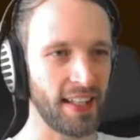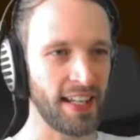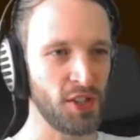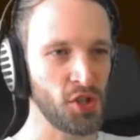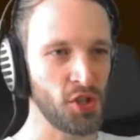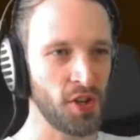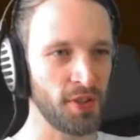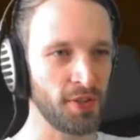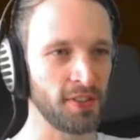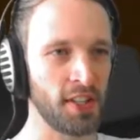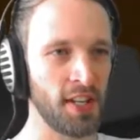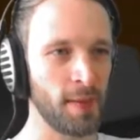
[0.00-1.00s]
Getting shot
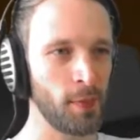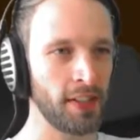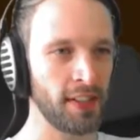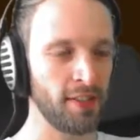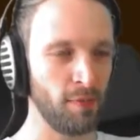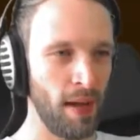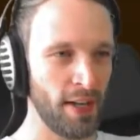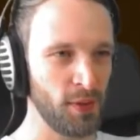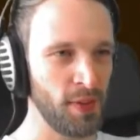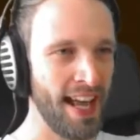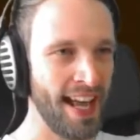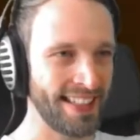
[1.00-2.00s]
over a nebula of
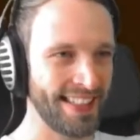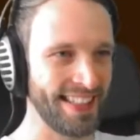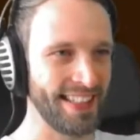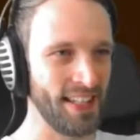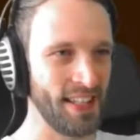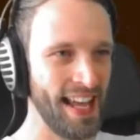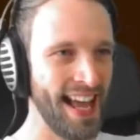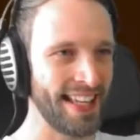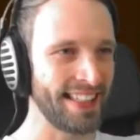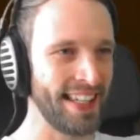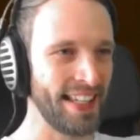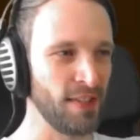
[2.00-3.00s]
battery acid in the
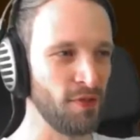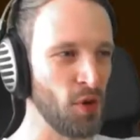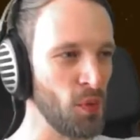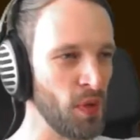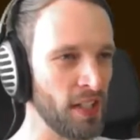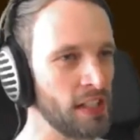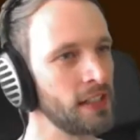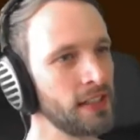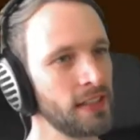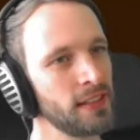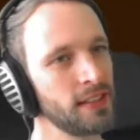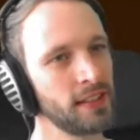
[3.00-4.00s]
ass end of nowhere.
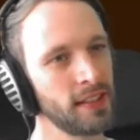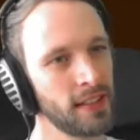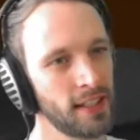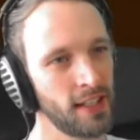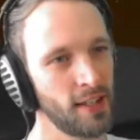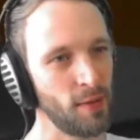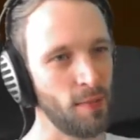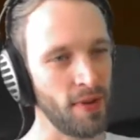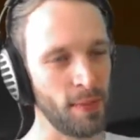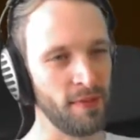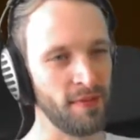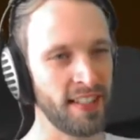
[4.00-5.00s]
But
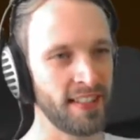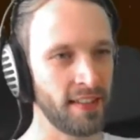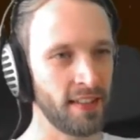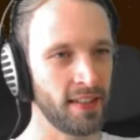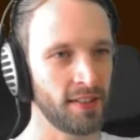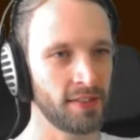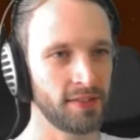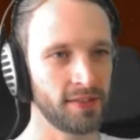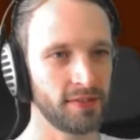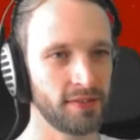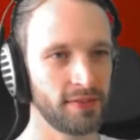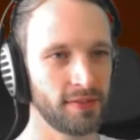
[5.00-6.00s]
I'm invested now.
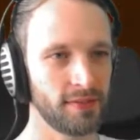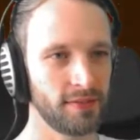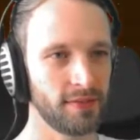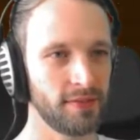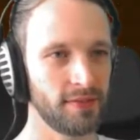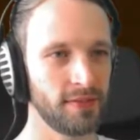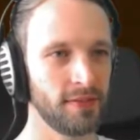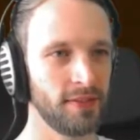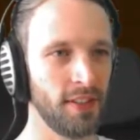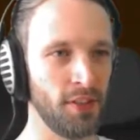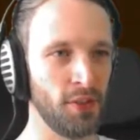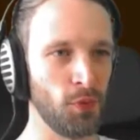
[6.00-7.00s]

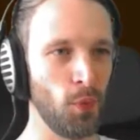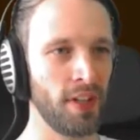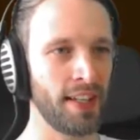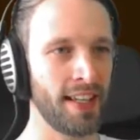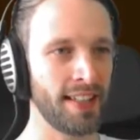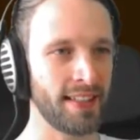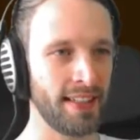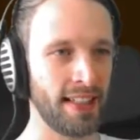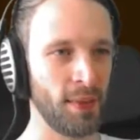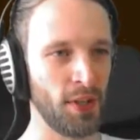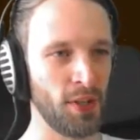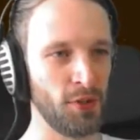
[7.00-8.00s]
And there's one last thing I
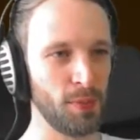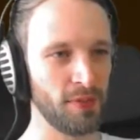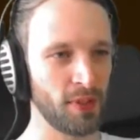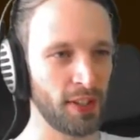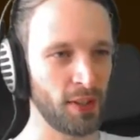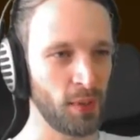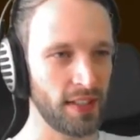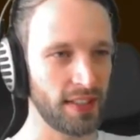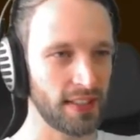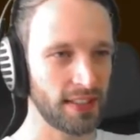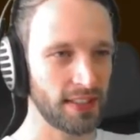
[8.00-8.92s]
want to do before I quit.